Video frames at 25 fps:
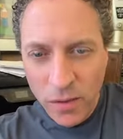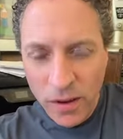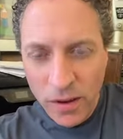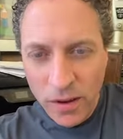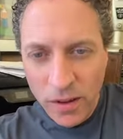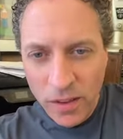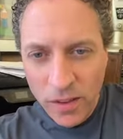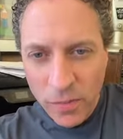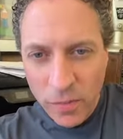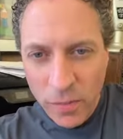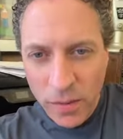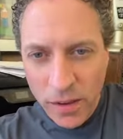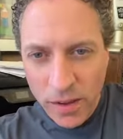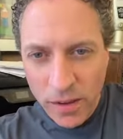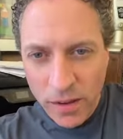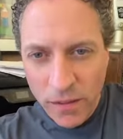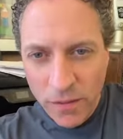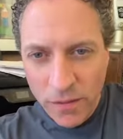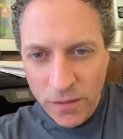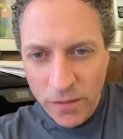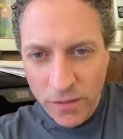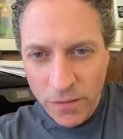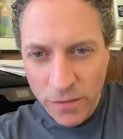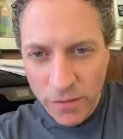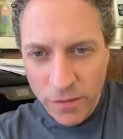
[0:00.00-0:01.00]
on
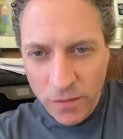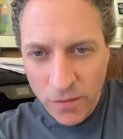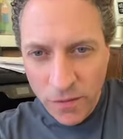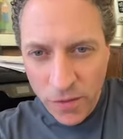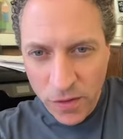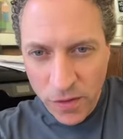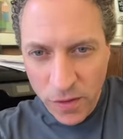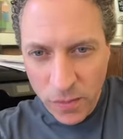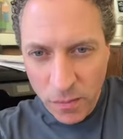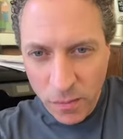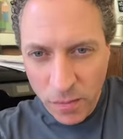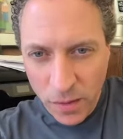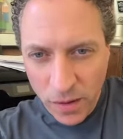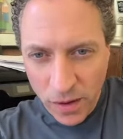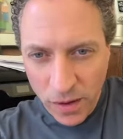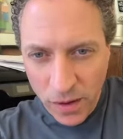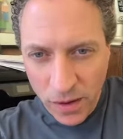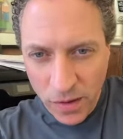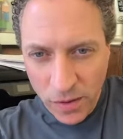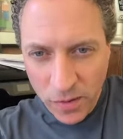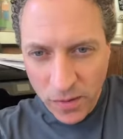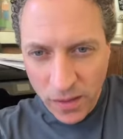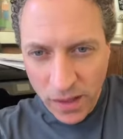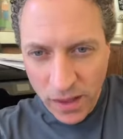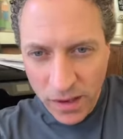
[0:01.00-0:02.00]
spec for the book. I
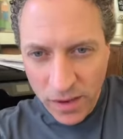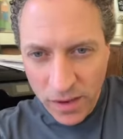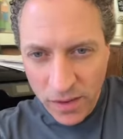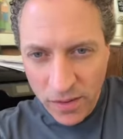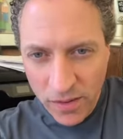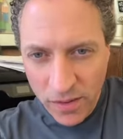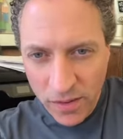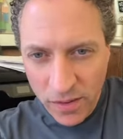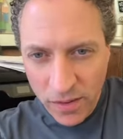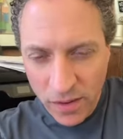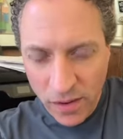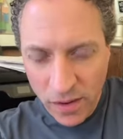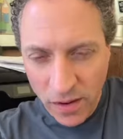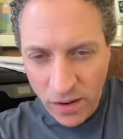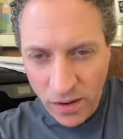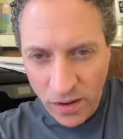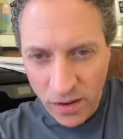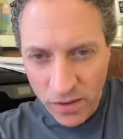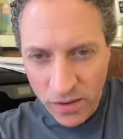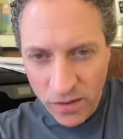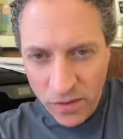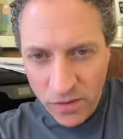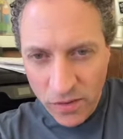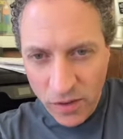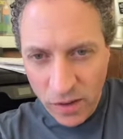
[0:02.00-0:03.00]
don't know what that is.
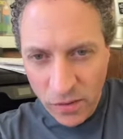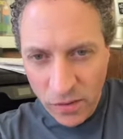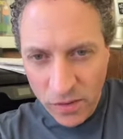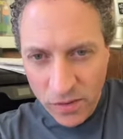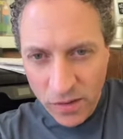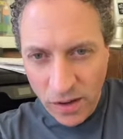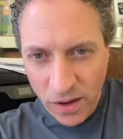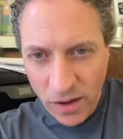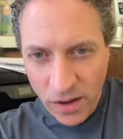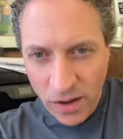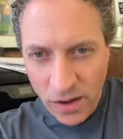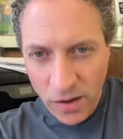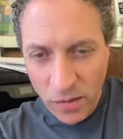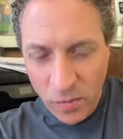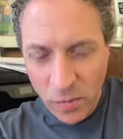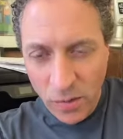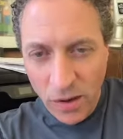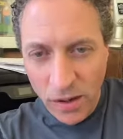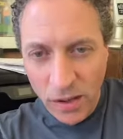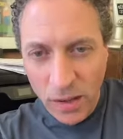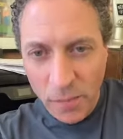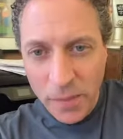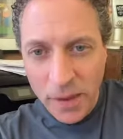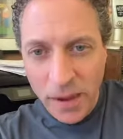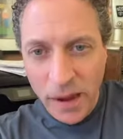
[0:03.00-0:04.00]
Artists don't retire.
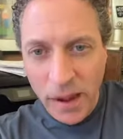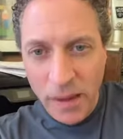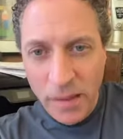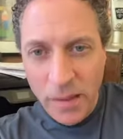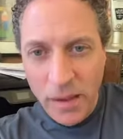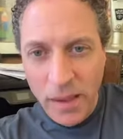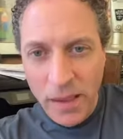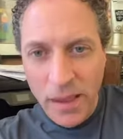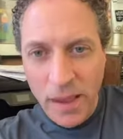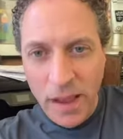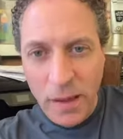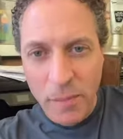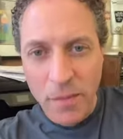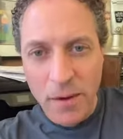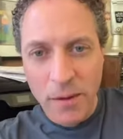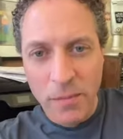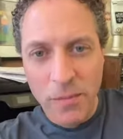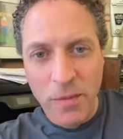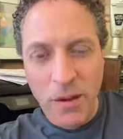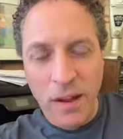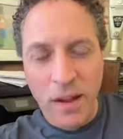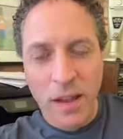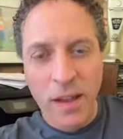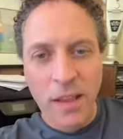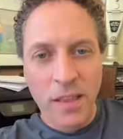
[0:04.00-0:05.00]
Well, I mean,
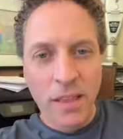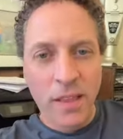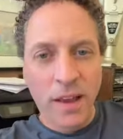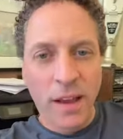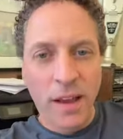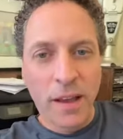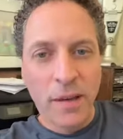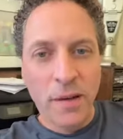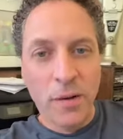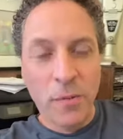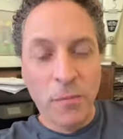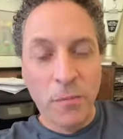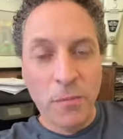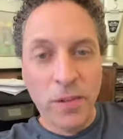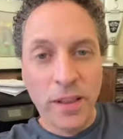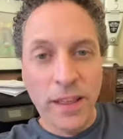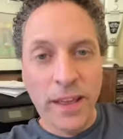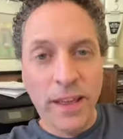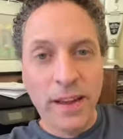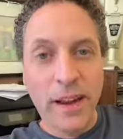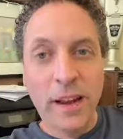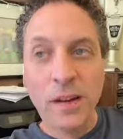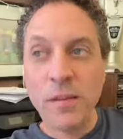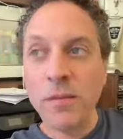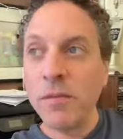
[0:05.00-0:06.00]
I don't
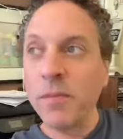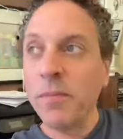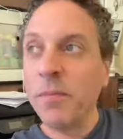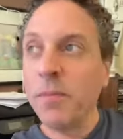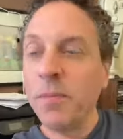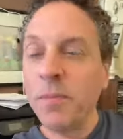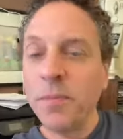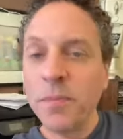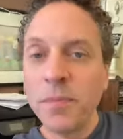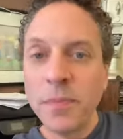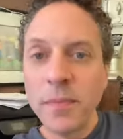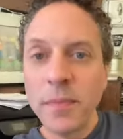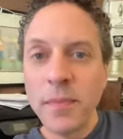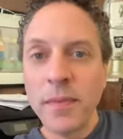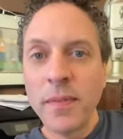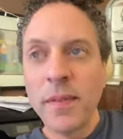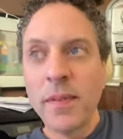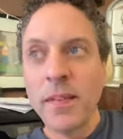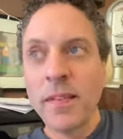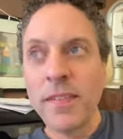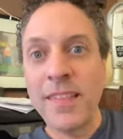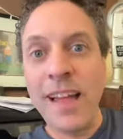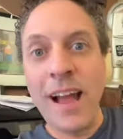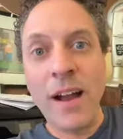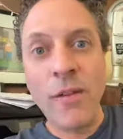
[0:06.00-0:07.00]
plan on,
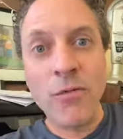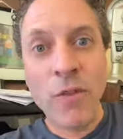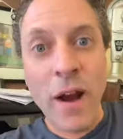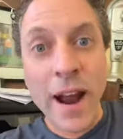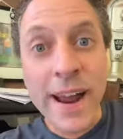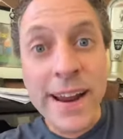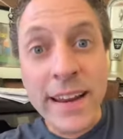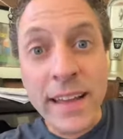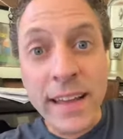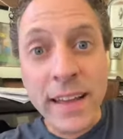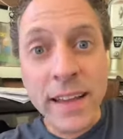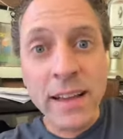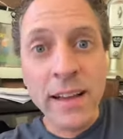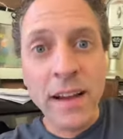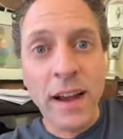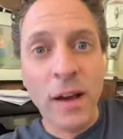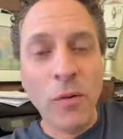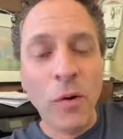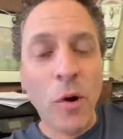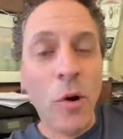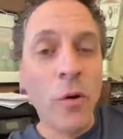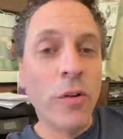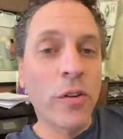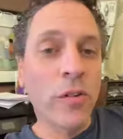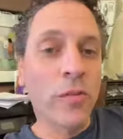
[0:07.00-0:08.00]
it's not writing.
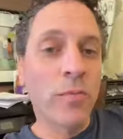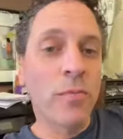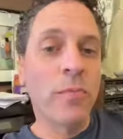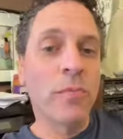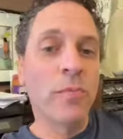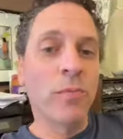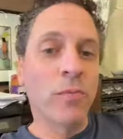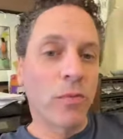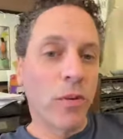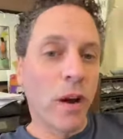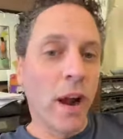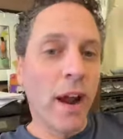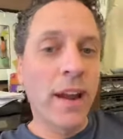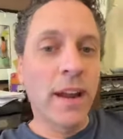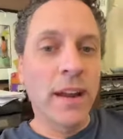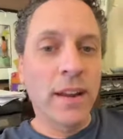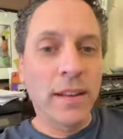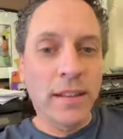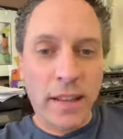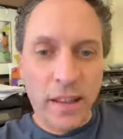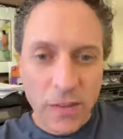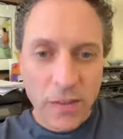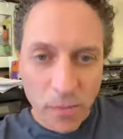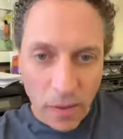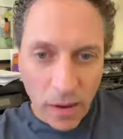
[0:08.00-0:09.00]
I'll always
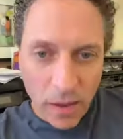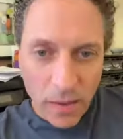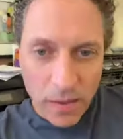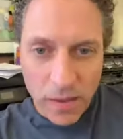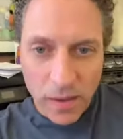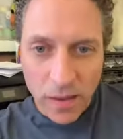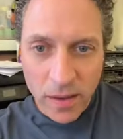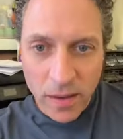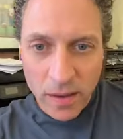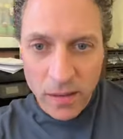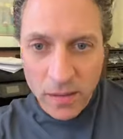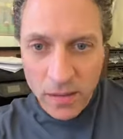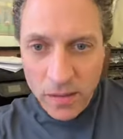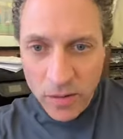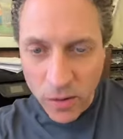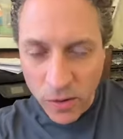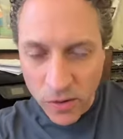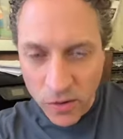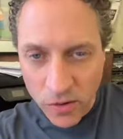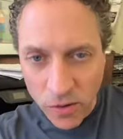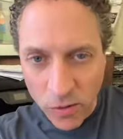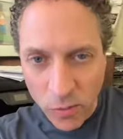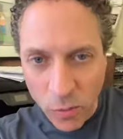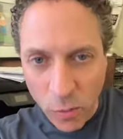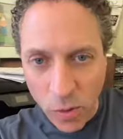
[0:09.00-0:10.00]
write. That's my thing.
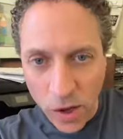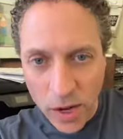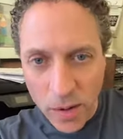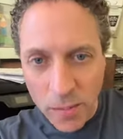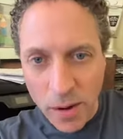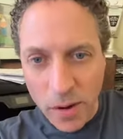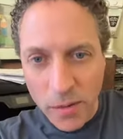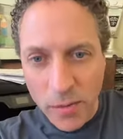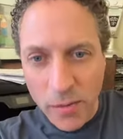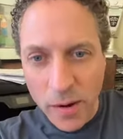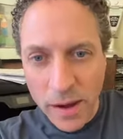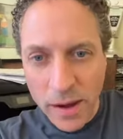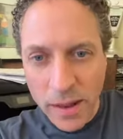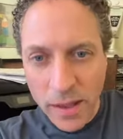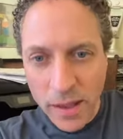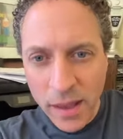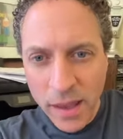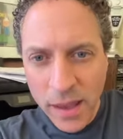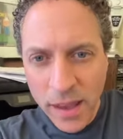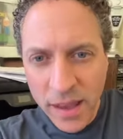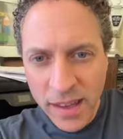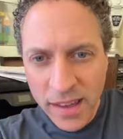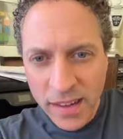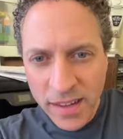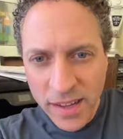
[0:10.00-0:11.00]
Question is, what am I writing?
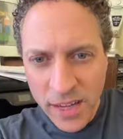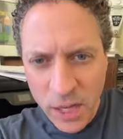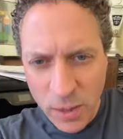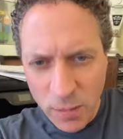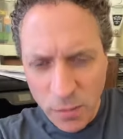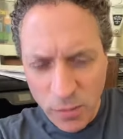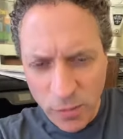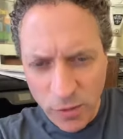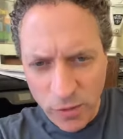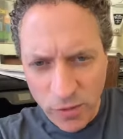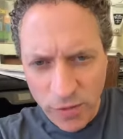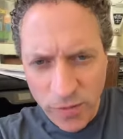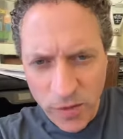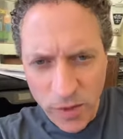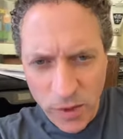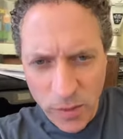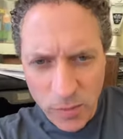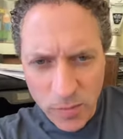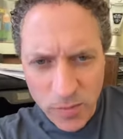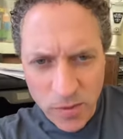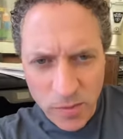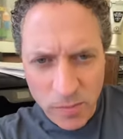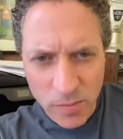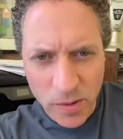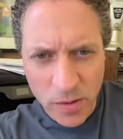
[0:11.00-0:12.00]
Tips for
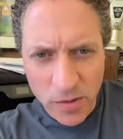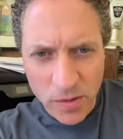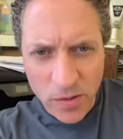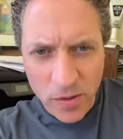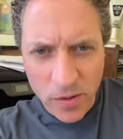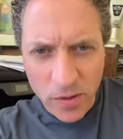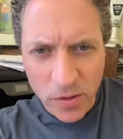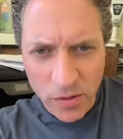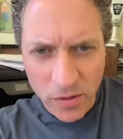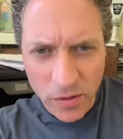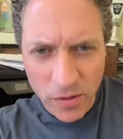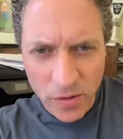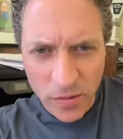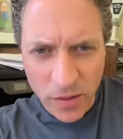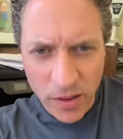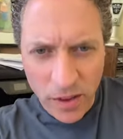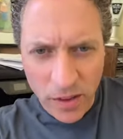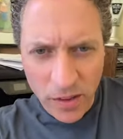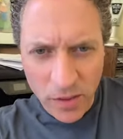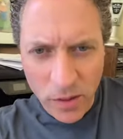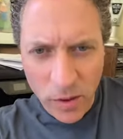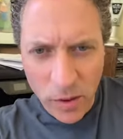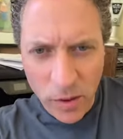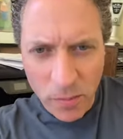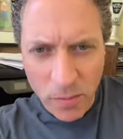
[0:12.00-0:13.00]
films and musicals,
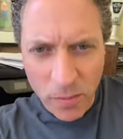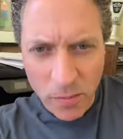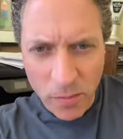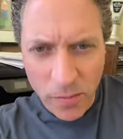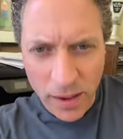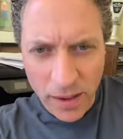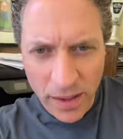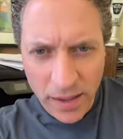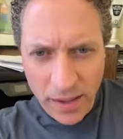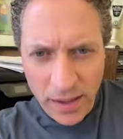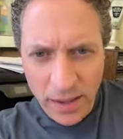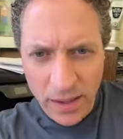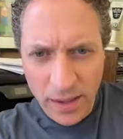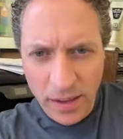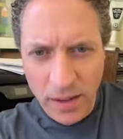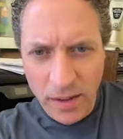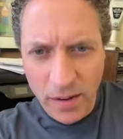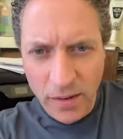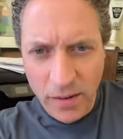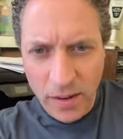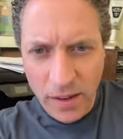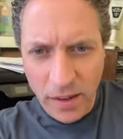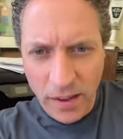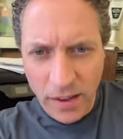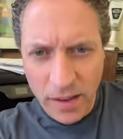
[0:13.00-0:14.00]
follow open mic.
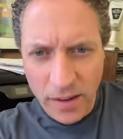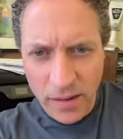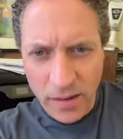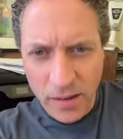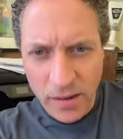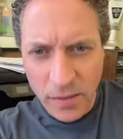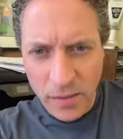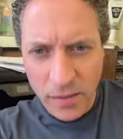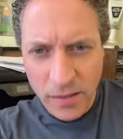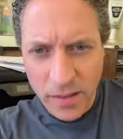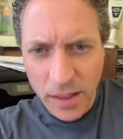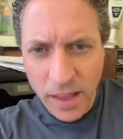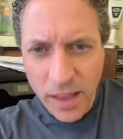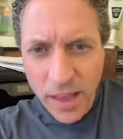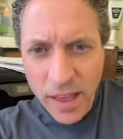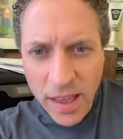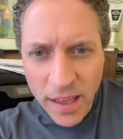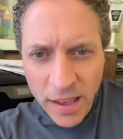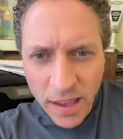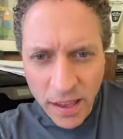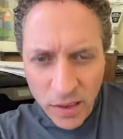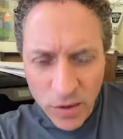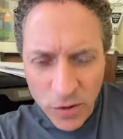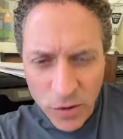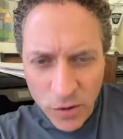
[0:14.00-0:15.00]
Okay, I don't know what that.
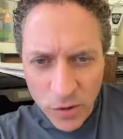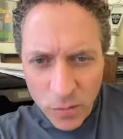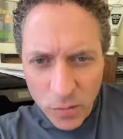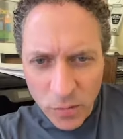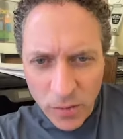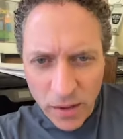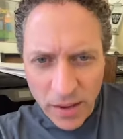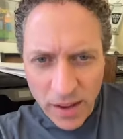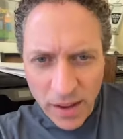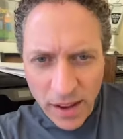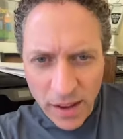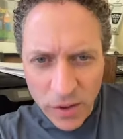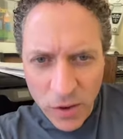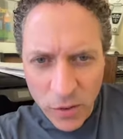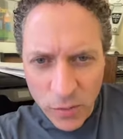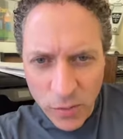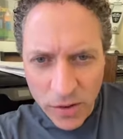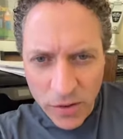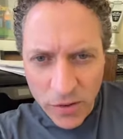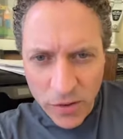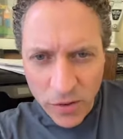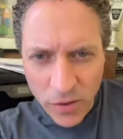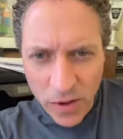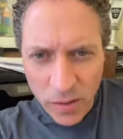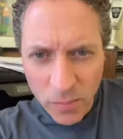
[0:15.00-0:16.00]
Can you explain how you
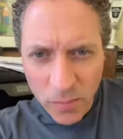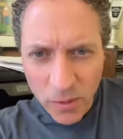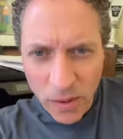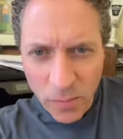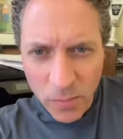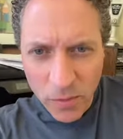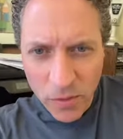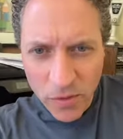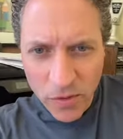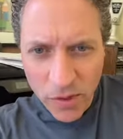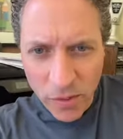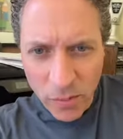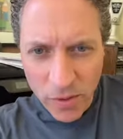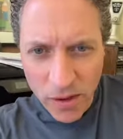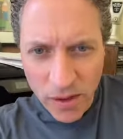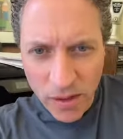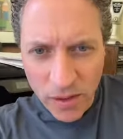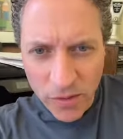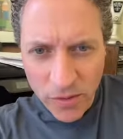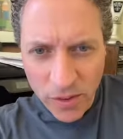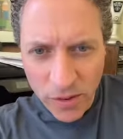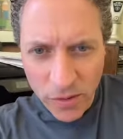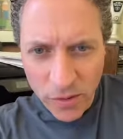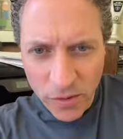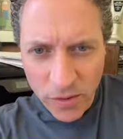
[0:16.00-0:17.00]
write a screenplay with someone
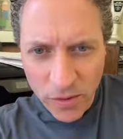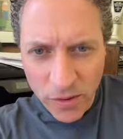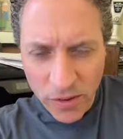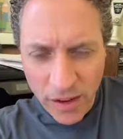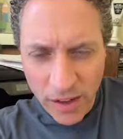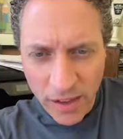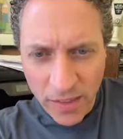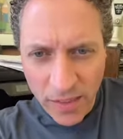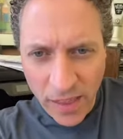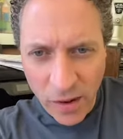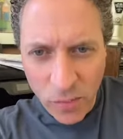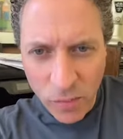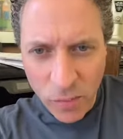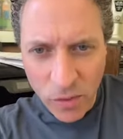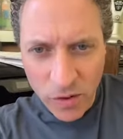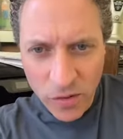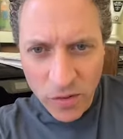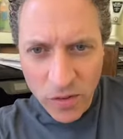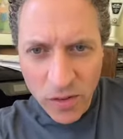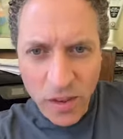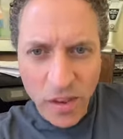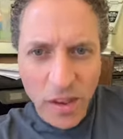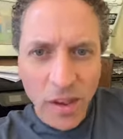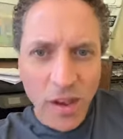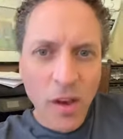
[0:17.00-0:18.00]
else? I don't understand how that
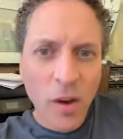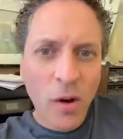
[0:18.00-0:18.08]
works.